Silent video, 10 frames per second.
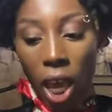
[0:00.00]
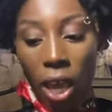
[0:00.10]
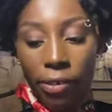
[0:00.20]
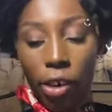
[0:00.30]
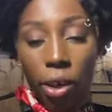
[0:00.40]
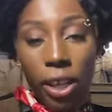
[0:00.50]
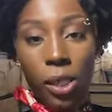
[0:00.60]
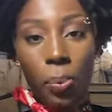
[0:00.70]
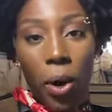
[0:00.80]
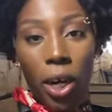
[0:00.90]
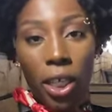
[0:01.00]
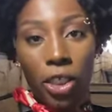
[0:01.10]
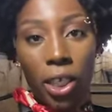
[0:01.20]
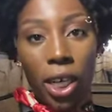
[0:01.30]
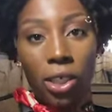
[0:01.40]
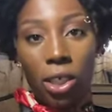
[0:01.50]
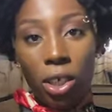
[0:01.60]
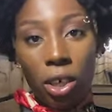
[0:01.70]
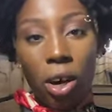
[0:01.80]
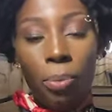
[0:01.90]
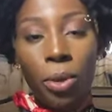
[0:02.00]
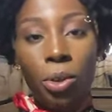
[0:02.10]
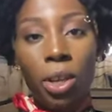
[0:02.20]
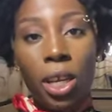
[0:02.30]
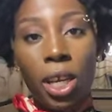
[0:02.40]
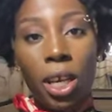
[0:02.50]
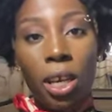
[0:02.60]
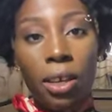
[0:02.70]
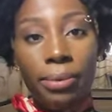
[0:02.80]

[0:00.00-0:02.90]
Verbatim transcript: If you can spark a change in your community,